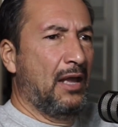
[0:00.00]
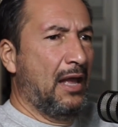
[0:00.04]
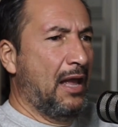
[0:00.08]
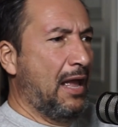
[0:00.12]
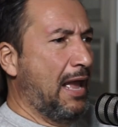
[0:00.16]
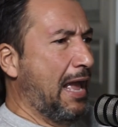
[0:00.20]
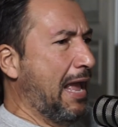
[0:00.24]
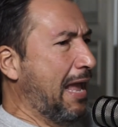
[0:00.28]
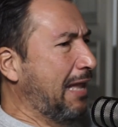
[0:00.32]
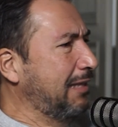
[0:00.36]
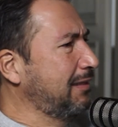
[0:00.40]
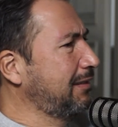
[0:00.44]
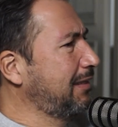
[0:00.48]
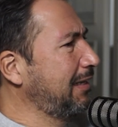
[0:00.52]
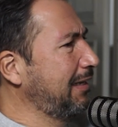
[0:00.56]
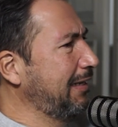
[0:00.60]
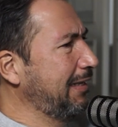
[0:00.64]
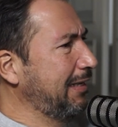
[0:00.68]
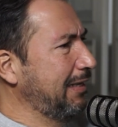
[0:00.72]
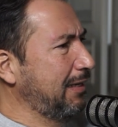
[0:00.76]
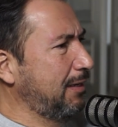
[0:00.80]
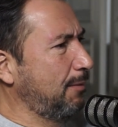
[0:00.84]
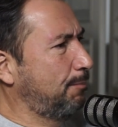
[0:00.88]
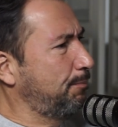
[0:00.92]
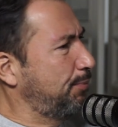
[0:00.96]

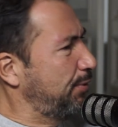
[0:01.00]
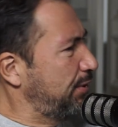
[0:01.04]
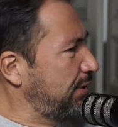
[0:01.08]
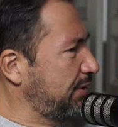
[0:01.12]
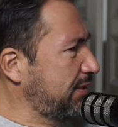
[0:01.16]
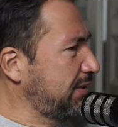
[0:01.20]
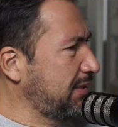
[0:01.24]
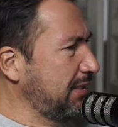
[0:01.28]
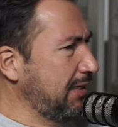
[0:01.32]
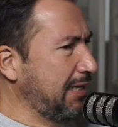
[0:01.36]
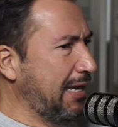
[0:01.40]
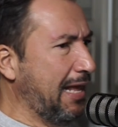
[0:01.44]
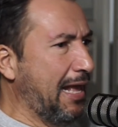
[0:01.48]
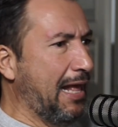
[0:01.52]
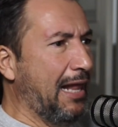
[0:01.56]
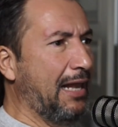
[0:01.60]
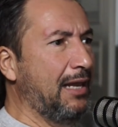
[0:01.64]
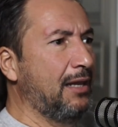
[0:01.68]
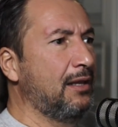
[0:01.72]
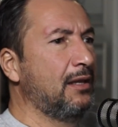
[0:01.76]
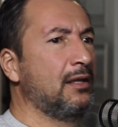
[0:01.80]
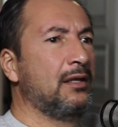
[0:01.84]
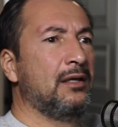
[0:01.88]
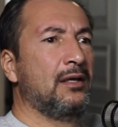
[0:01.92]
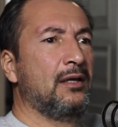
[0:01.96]
handling
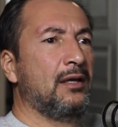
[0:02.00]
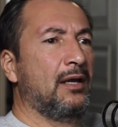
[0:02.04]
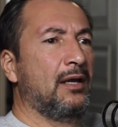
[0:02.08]
personnel,